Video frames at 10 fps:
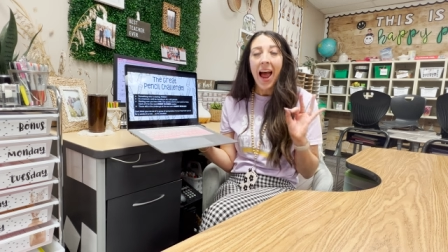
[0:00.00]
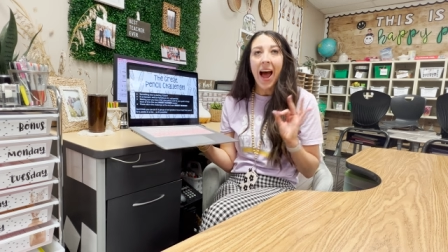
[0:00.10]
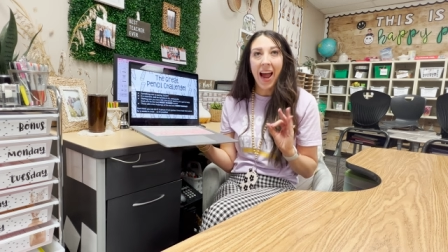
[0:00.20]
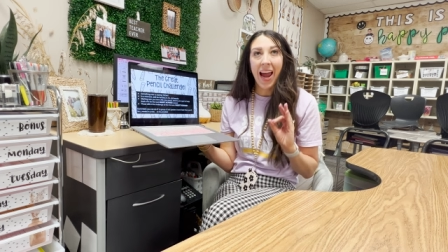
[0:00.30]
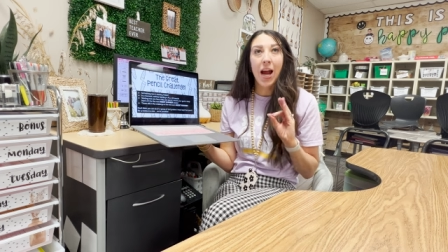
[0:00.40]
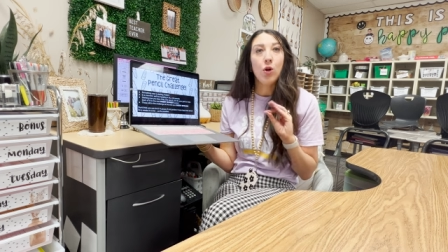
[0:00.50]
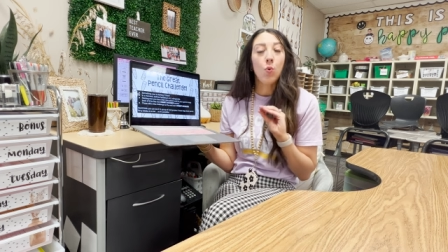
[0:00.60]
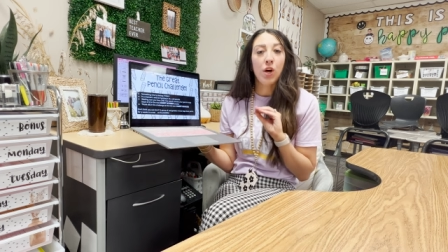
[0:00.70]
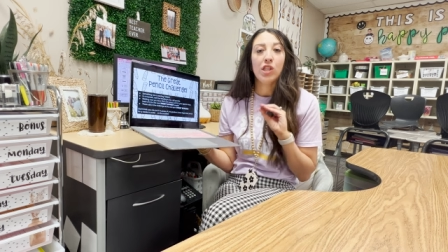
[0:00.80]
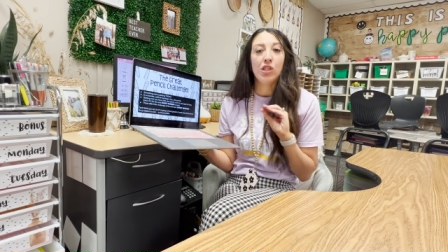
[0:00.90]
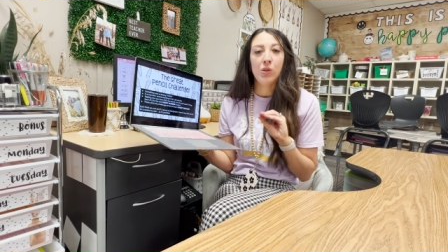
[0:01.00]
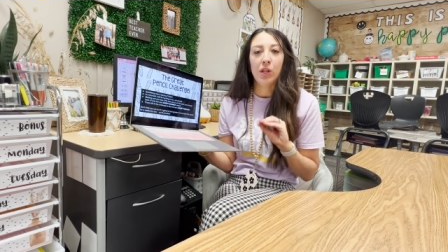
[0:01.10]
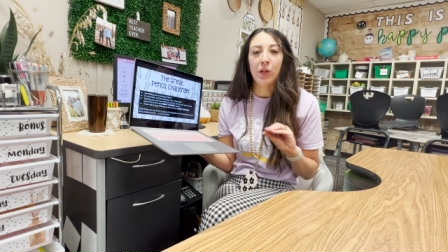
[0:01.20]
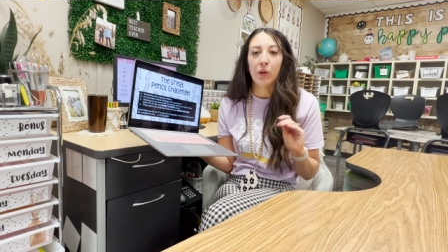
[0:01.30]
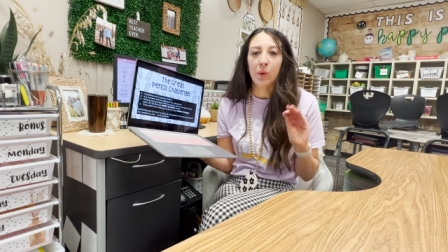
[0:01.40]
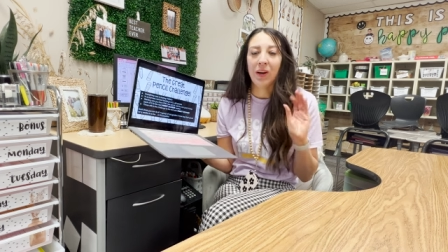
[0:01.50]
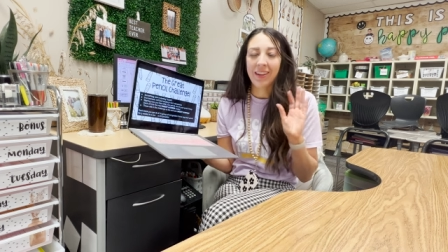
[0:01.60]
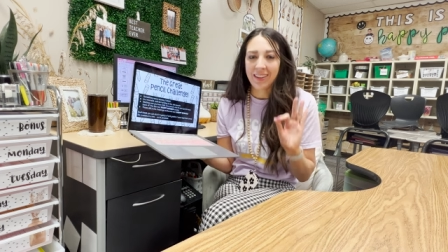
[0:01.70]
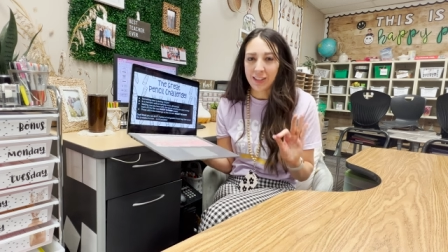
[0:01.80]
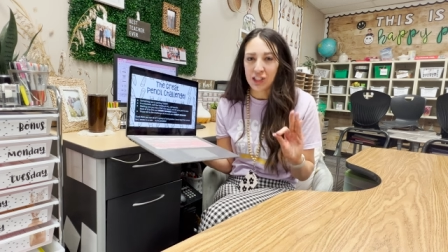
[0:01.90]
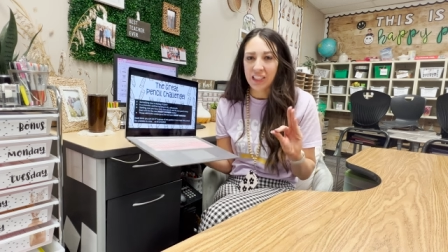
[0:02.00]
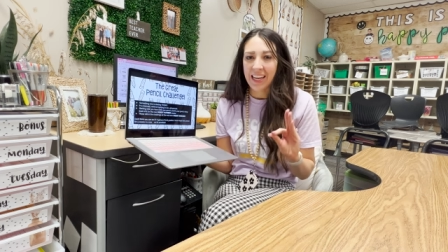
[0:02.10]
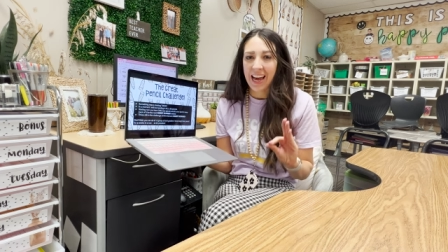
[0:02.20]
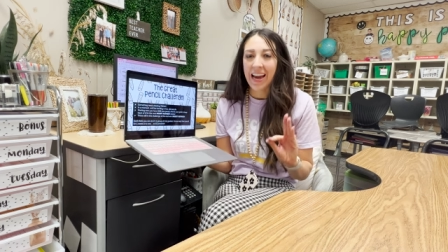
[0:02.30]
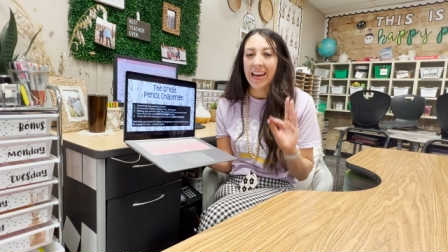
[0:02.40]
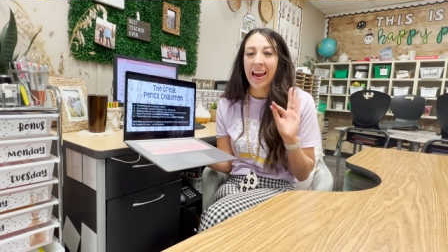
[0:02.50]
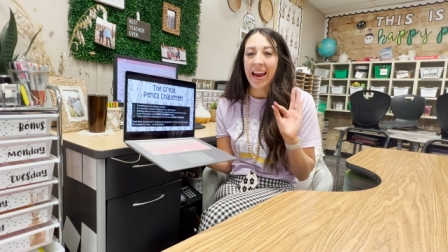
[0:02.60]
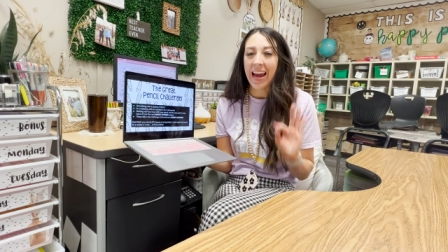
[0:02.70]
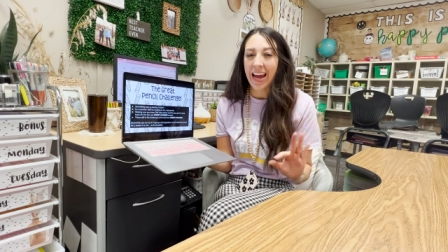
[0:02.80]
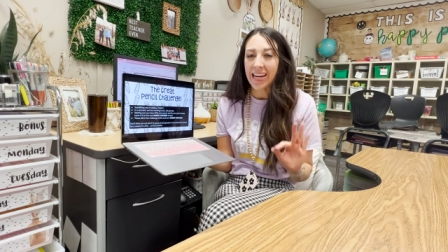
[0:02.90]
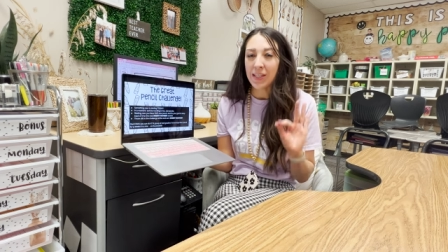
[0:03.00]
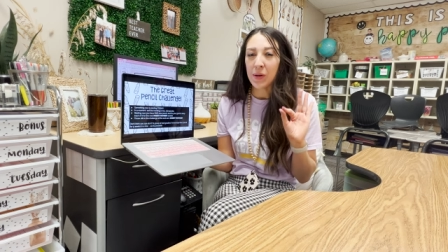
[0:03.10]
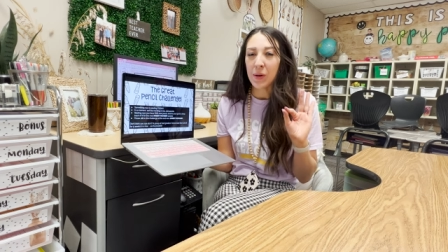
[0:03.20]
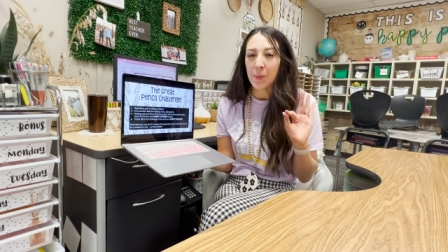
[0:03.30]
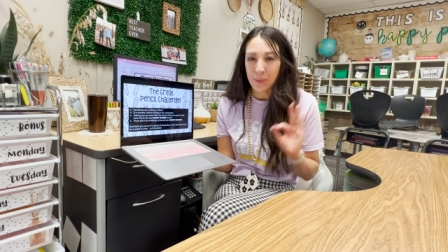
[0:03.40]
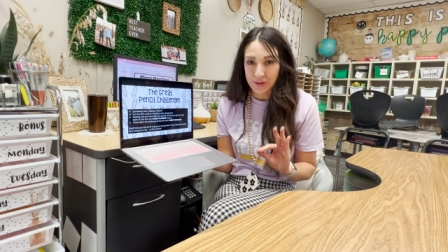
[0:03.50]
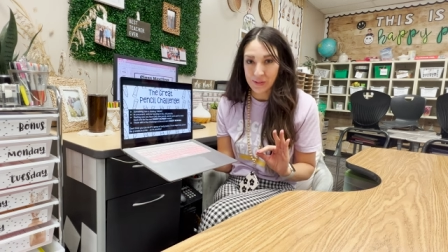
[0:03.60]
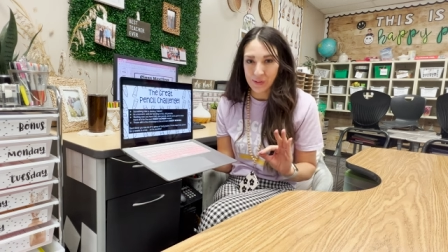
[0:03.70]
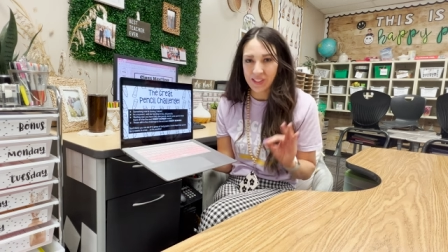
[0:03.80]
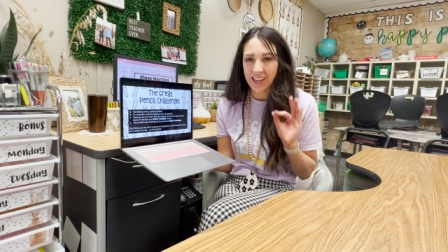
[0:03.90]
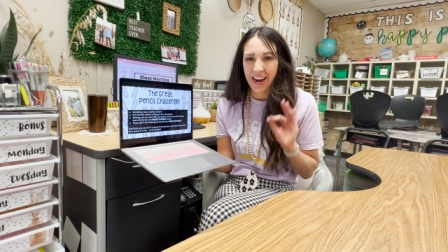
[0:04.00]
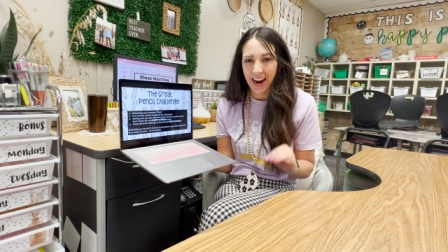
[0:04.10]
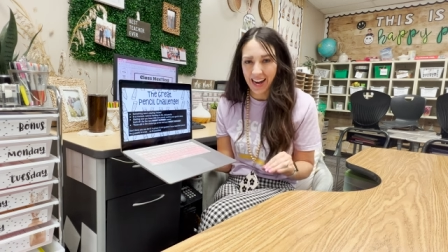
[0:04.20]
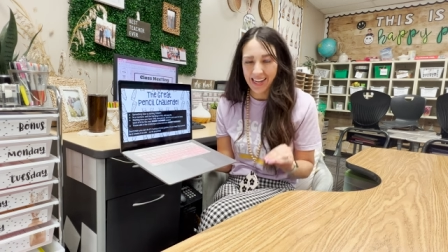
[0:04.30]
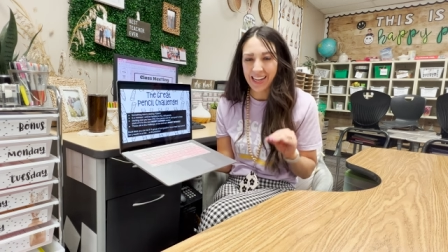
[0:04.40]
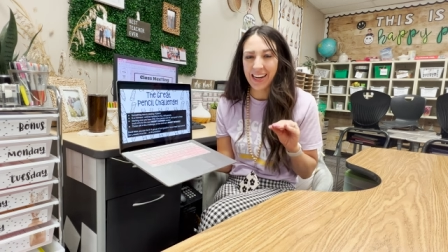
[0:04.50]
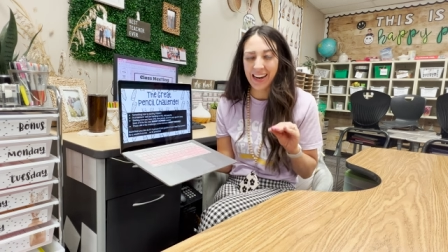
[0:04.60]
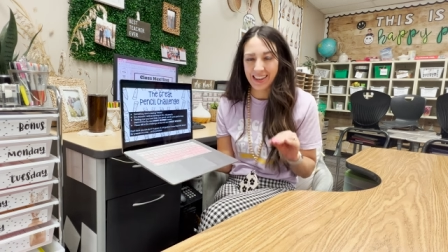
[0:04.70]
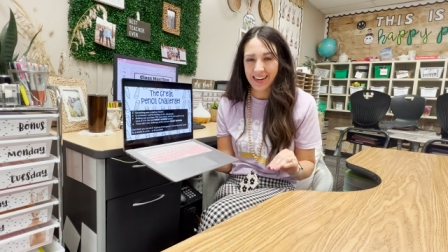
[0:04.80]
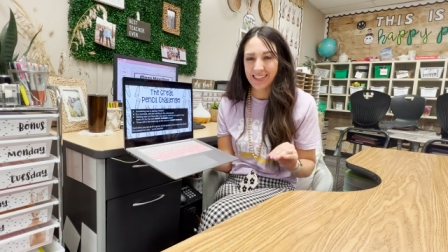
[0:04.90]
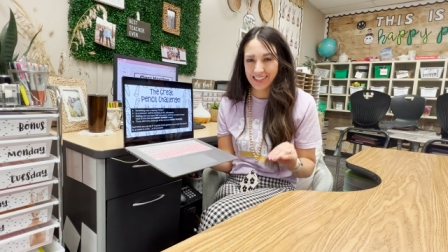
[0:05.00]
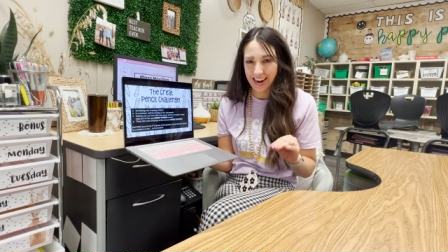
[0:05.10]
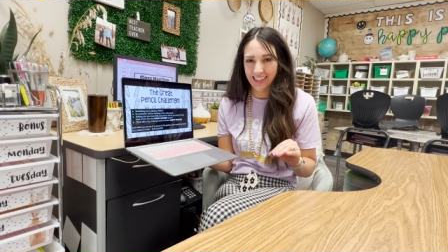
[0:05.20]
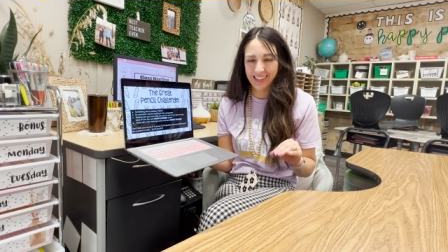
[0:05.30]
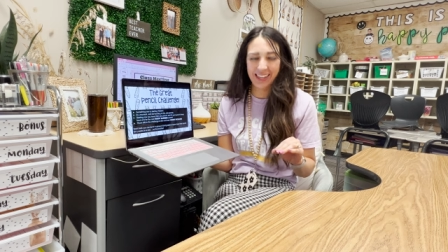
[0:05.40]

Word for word: I had one student who literally had eight pencils hiding in his desk.